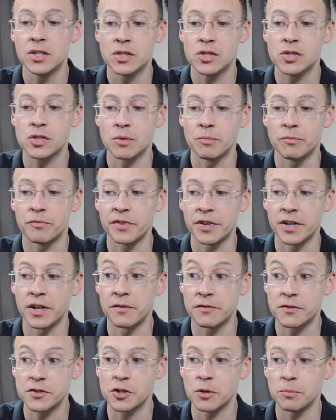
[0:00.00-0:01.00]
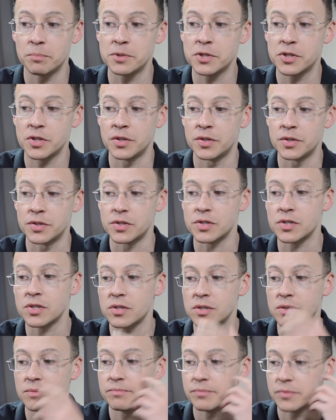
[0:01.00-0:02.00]
something of
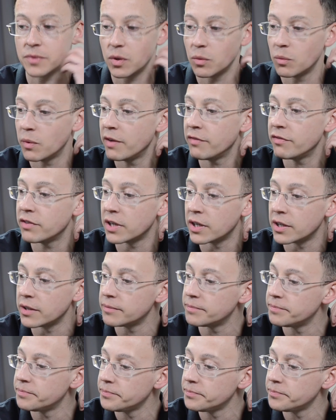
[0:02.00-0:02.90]
substance with you.